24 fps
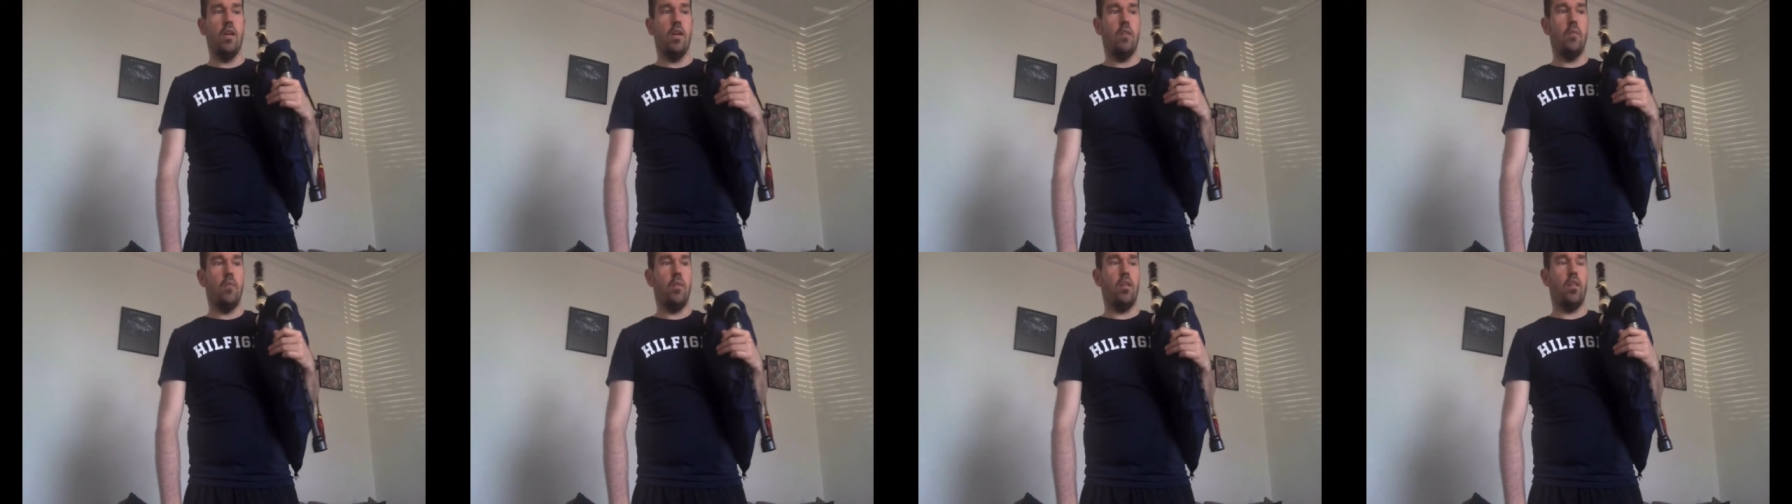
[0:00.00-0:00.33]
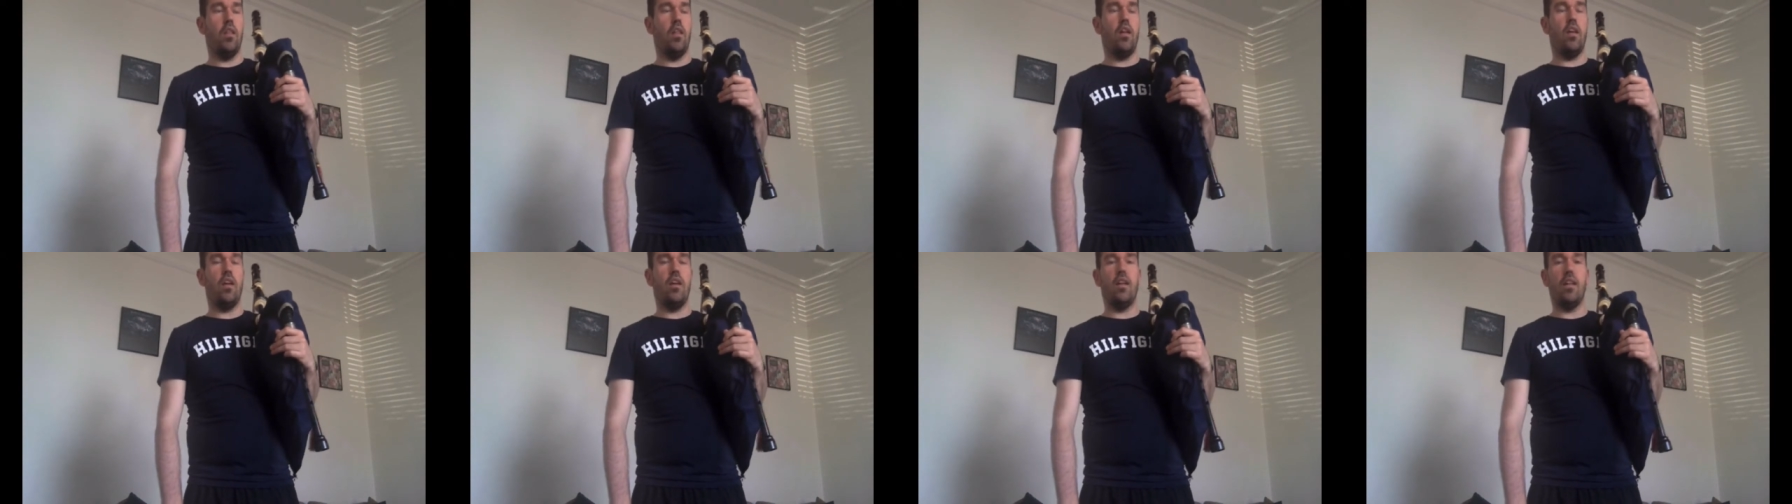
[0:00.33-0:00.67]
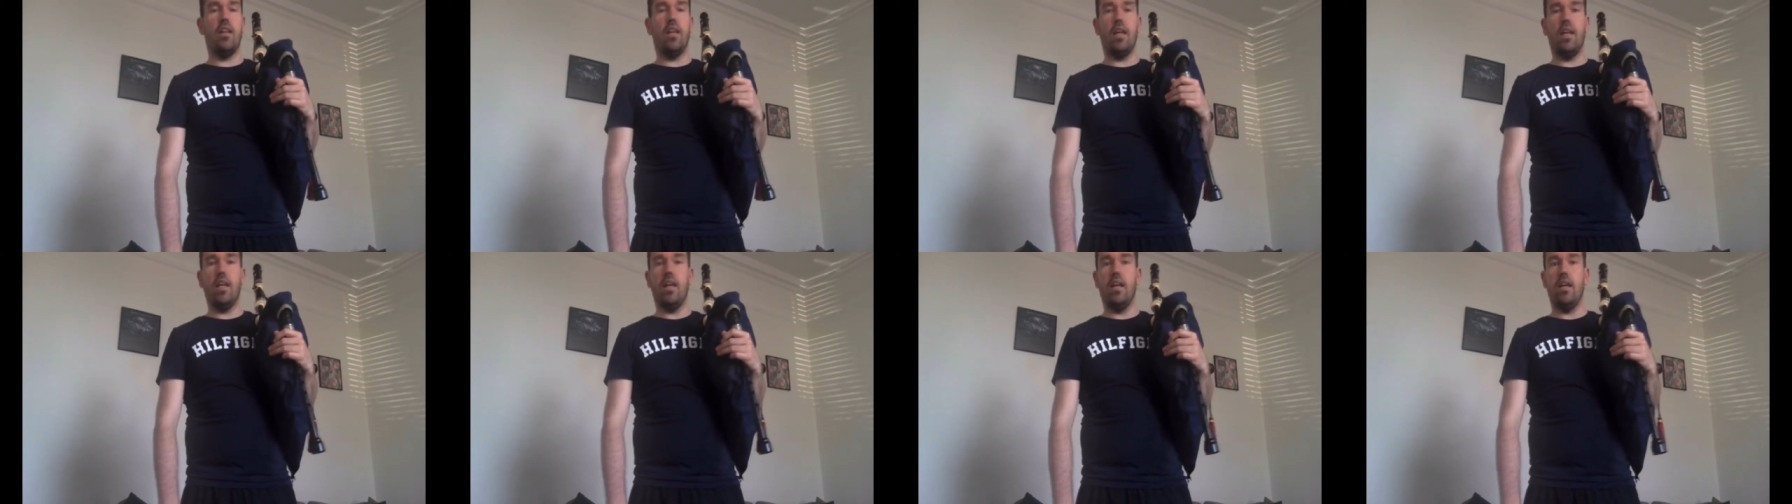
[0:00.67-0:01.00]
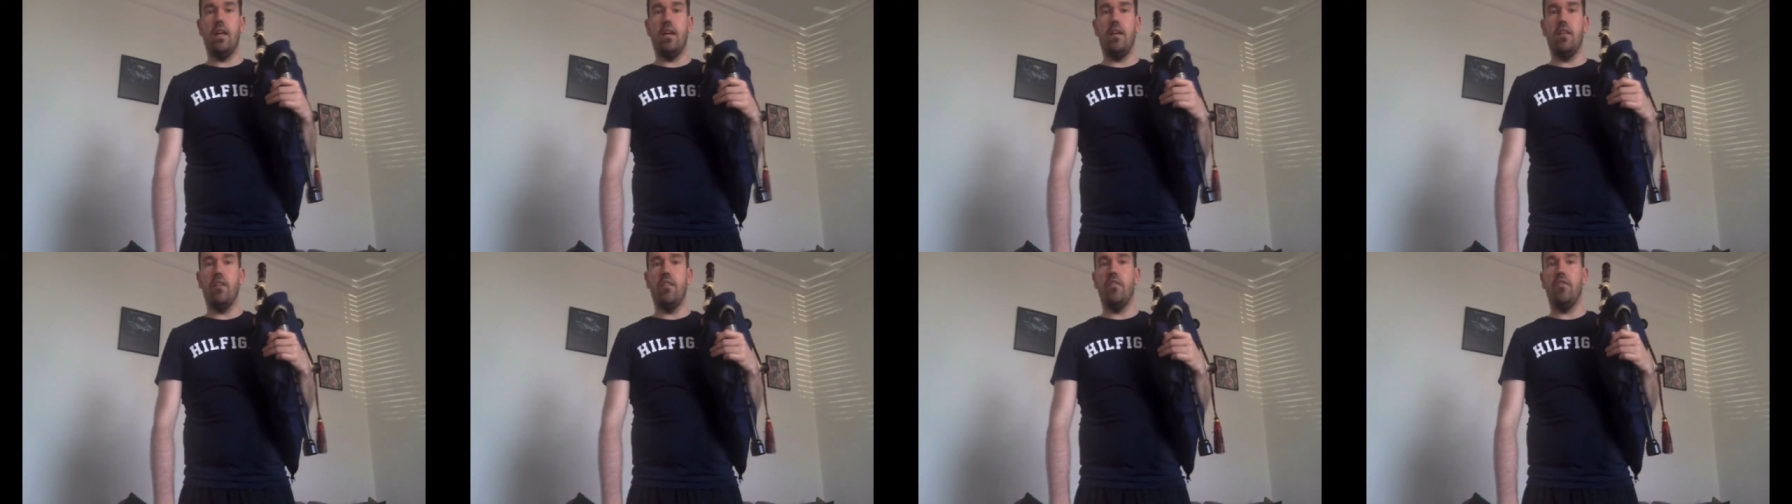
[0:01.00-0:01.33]
But luckily
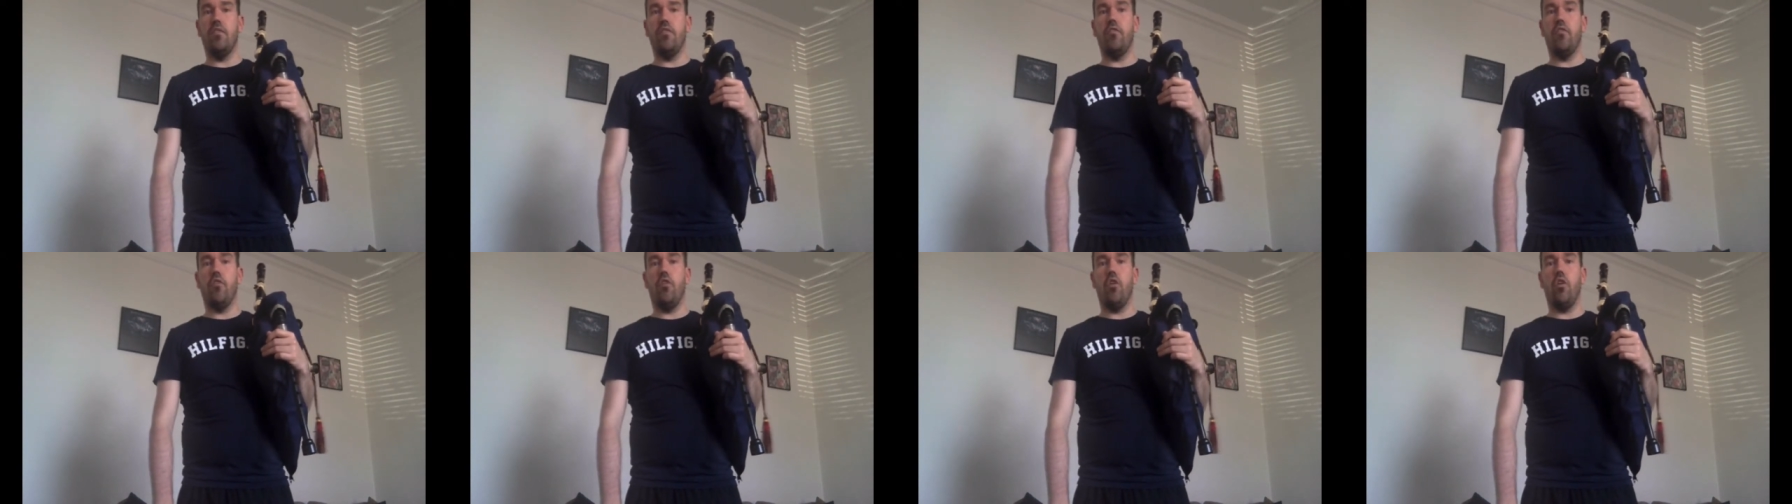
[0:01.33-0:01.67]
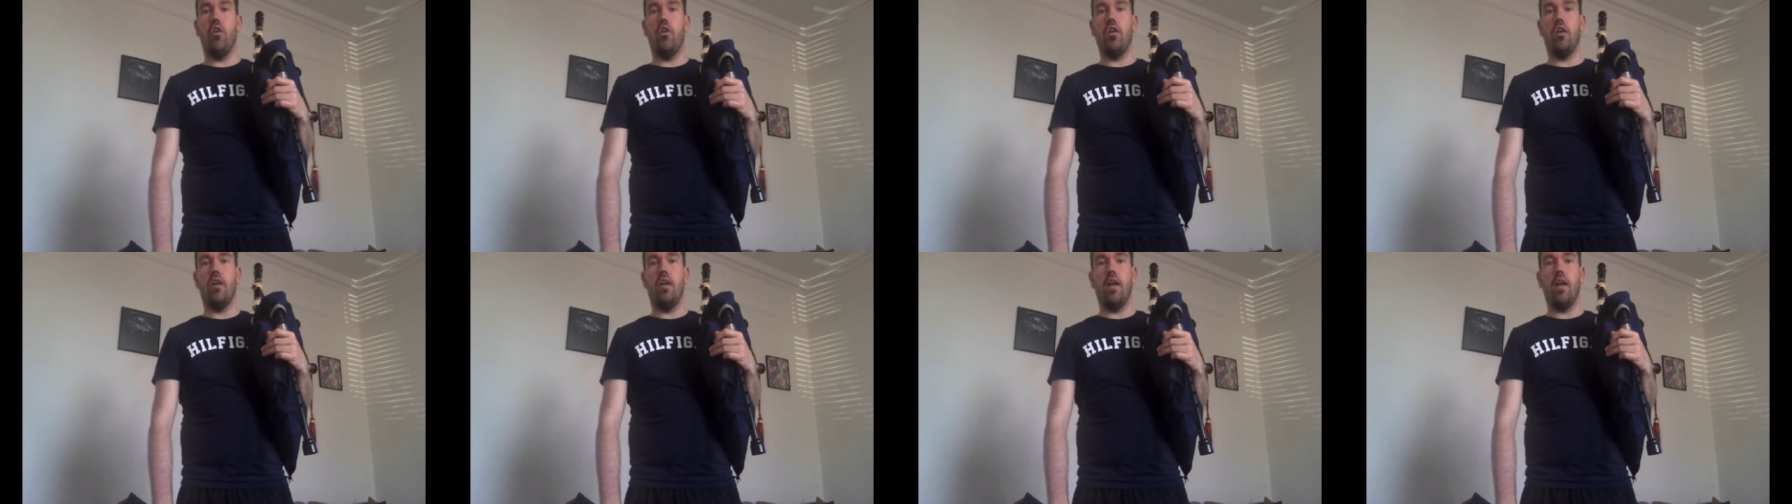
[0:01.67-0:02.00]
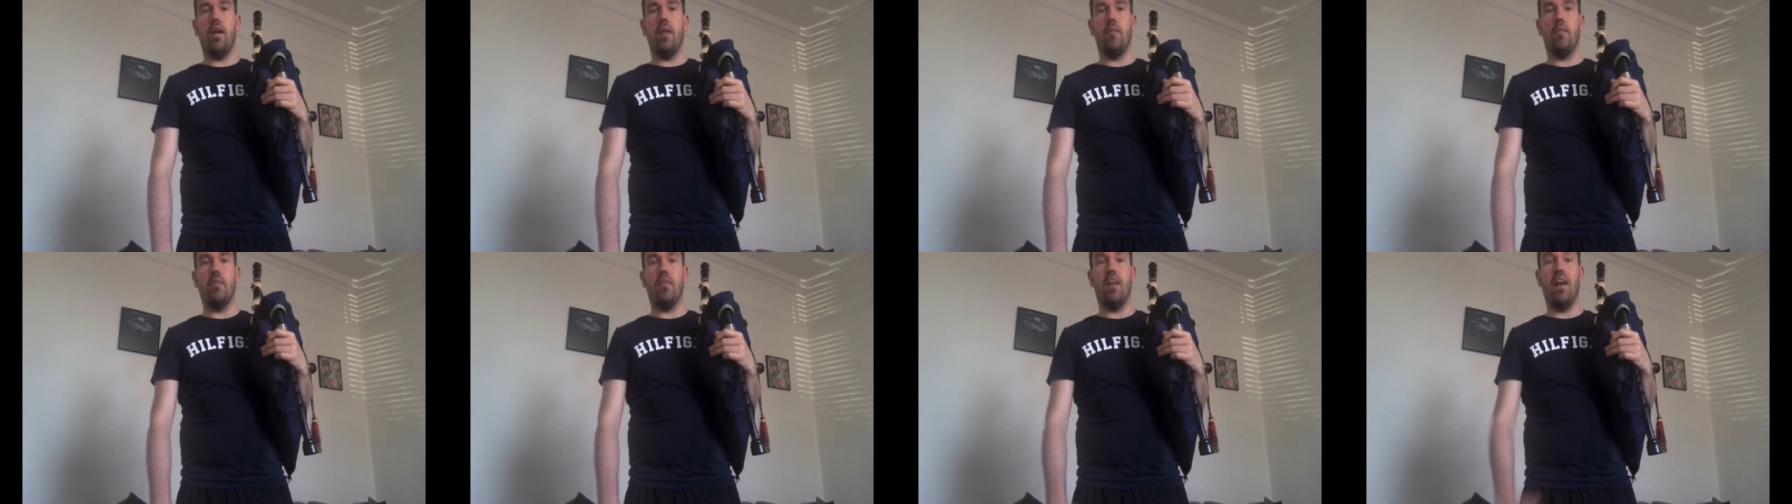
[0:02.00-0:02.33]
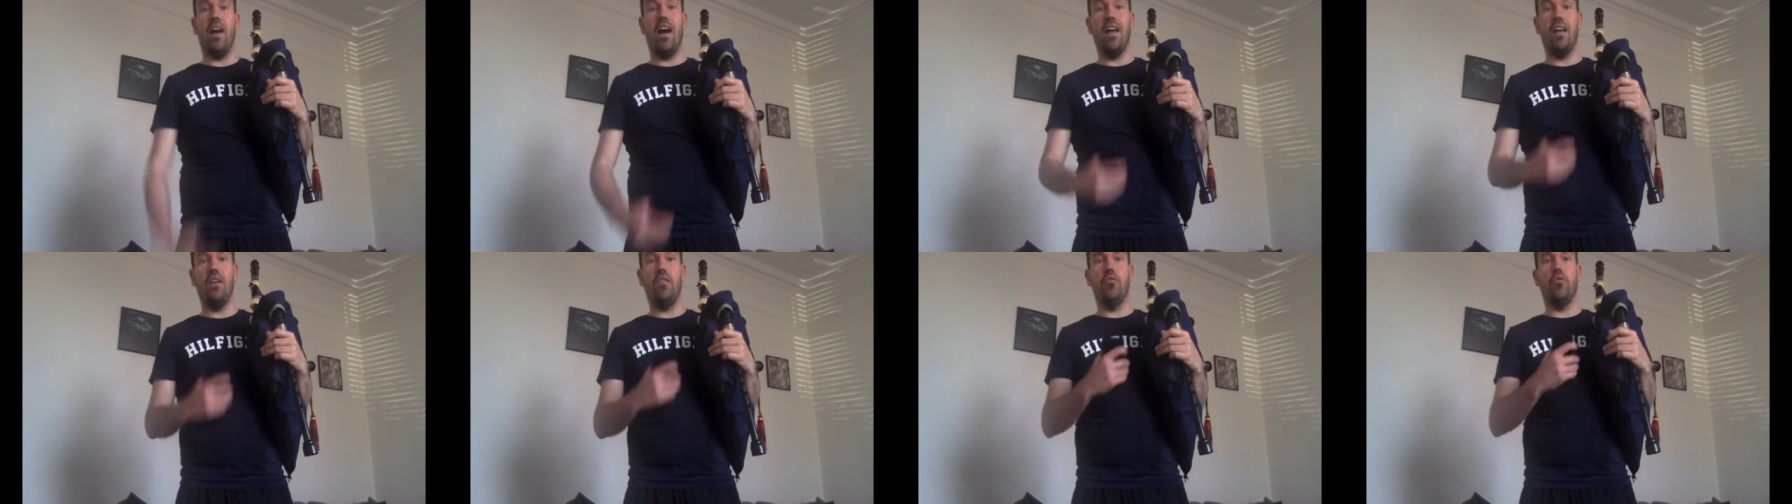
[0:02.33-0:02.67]
for the
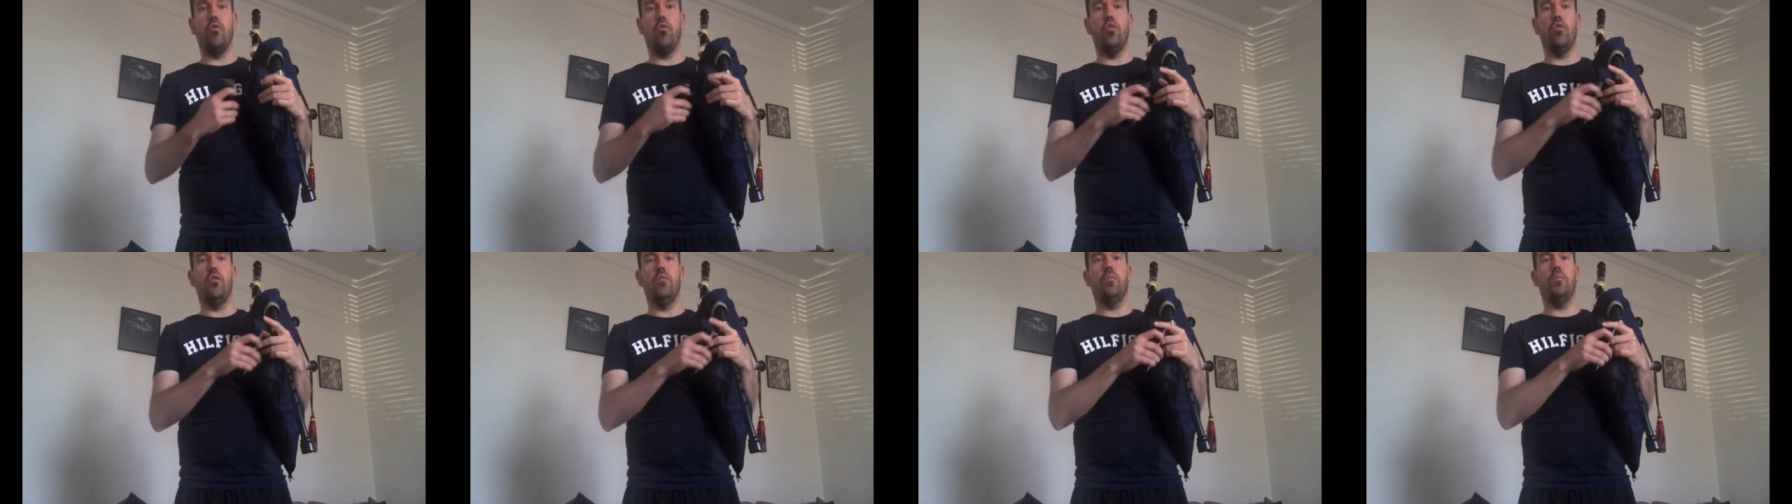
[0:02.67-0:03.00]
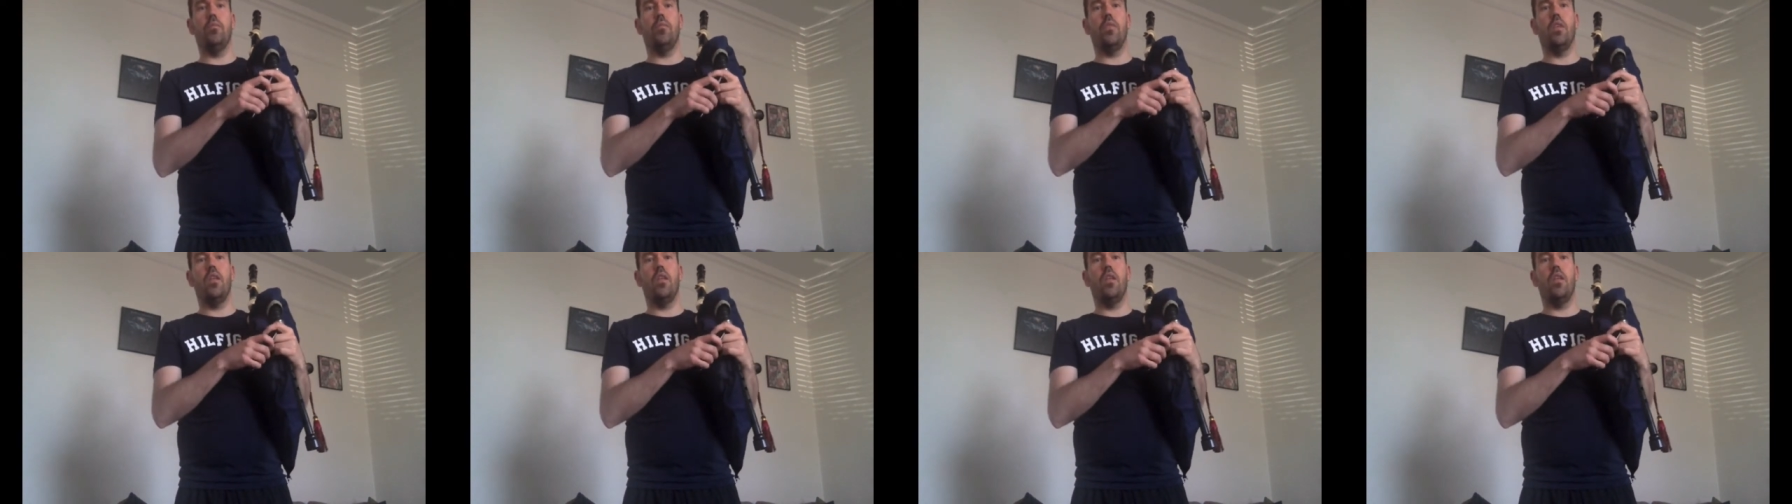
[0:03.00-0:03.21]
iPhone,